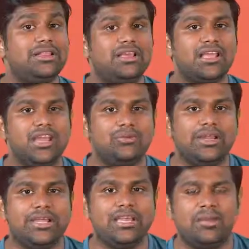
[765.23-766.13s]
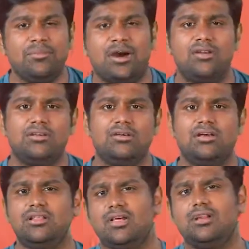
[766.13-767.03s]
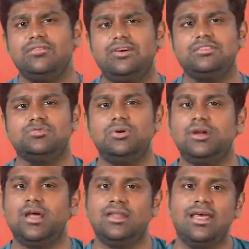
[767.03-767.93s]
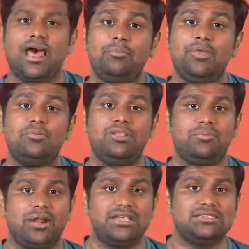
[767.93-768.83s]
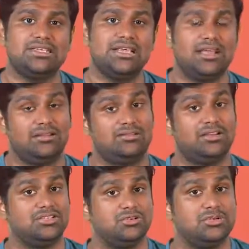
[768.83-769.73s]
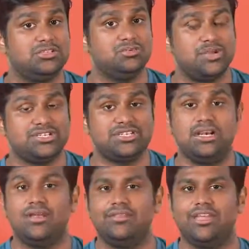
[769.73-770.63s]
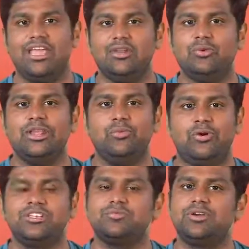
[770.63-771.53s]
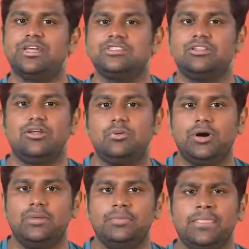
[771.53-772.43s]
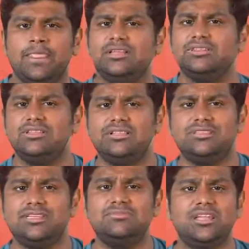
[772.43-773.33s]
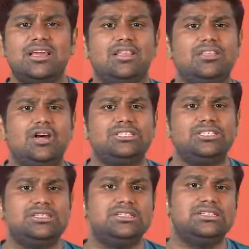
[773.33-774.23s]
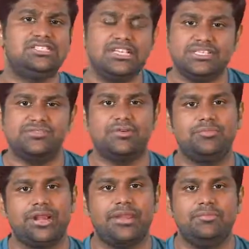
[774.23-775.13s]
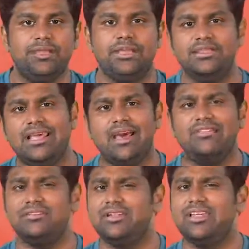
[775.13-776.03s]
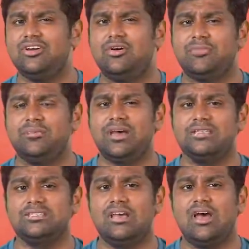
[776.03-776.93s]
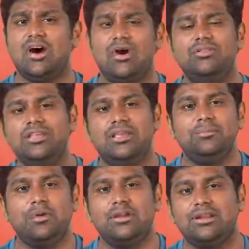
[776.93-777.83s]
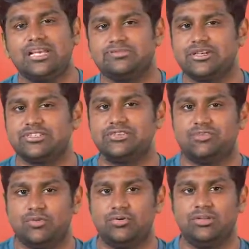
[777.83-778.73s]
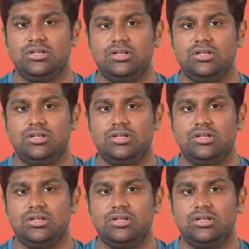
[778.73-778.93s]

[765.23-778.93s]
the K20 came out, a lot of us were unhappy with the pricing, and consumers wished the K20 was priced lower. So this seems like a logical change from Redmi, and they haven't really compromised on the important aspects of the phone.